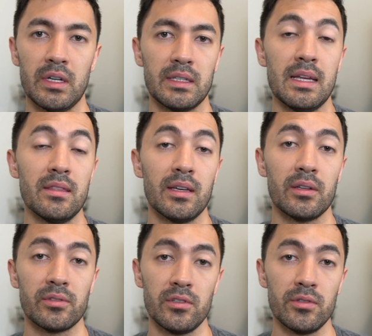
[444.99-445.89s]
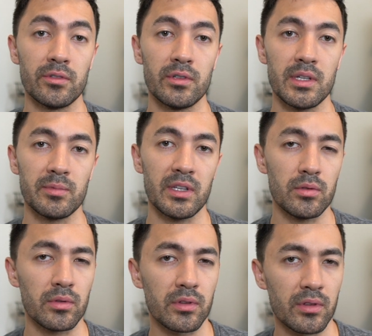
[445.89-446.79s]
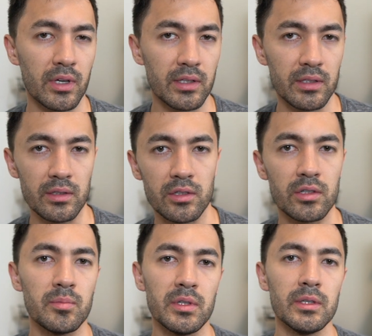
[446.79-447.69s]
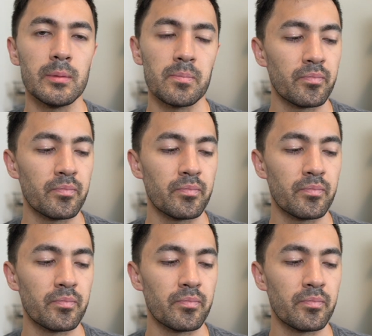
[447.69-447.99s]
10,000 usernames that you thought it could be,